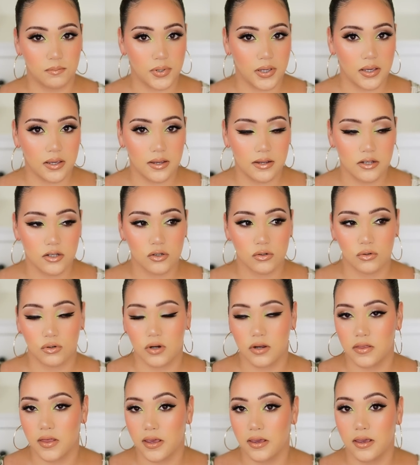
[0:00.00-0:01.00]
beach
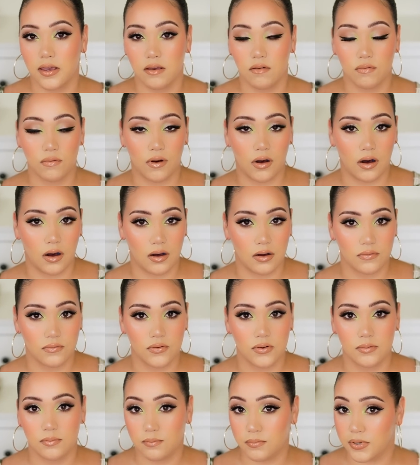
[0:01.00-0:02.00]
or they give
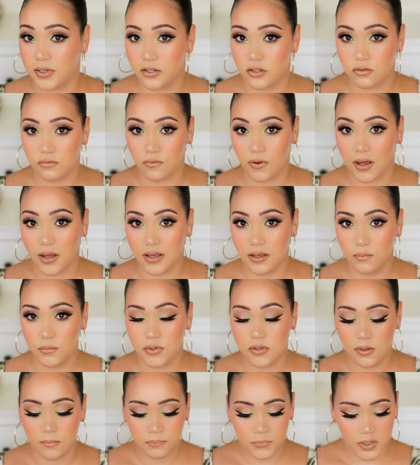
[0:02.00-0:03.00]
off beach vibes.